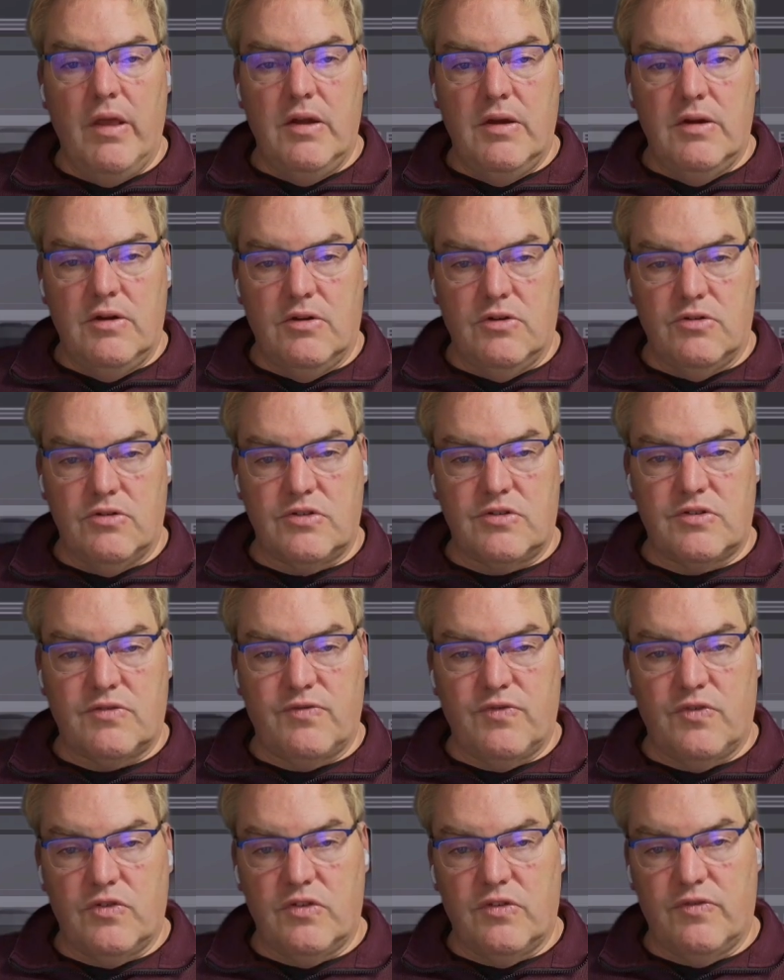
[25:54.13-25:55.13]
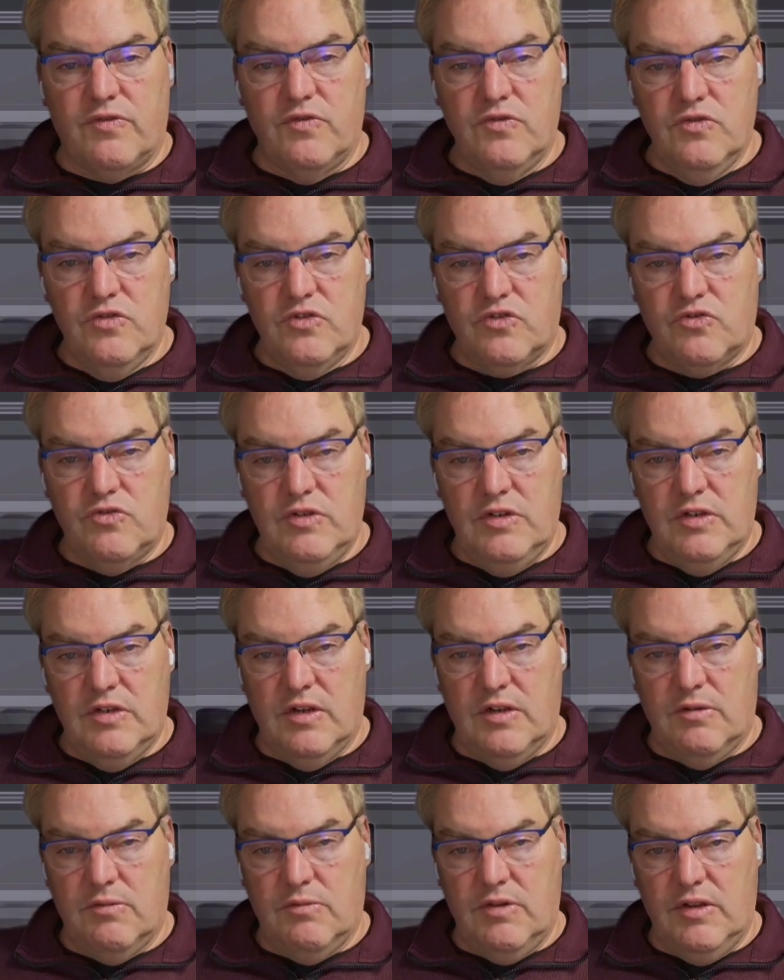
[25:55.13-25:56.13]
host for the full screen,
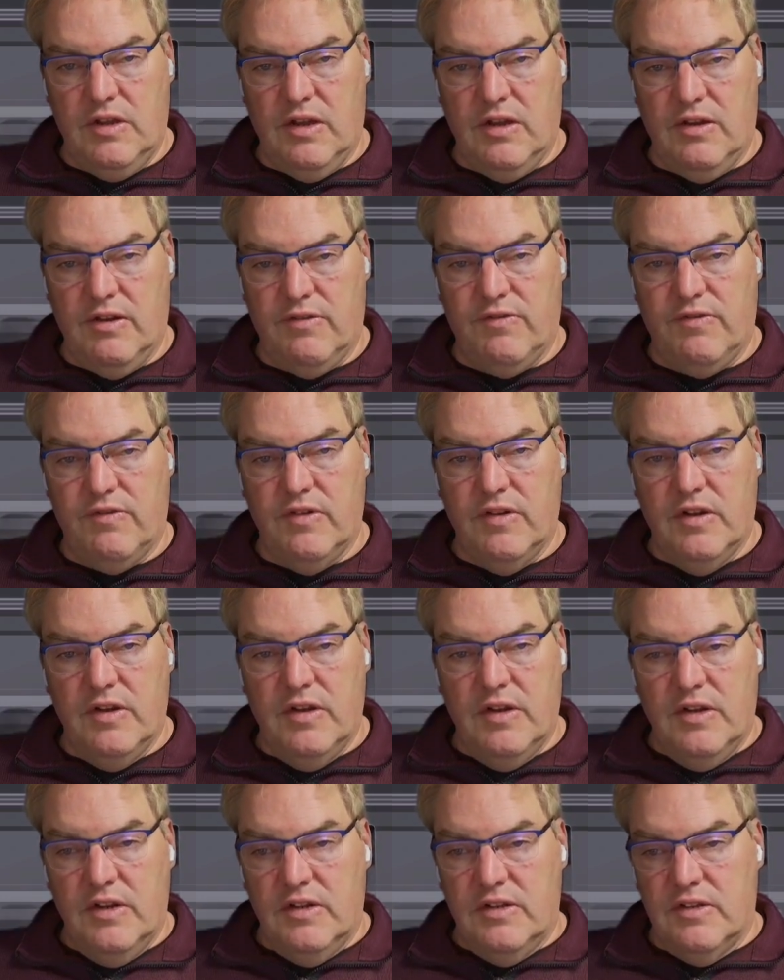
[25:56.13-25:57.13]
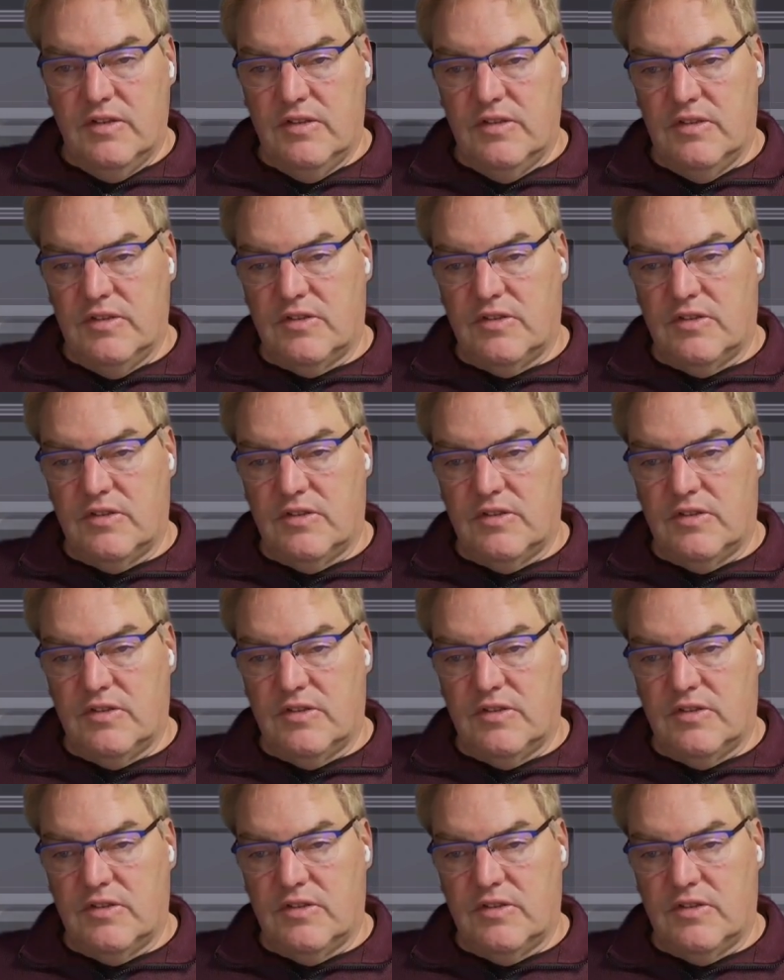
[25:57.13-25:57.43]
and we have the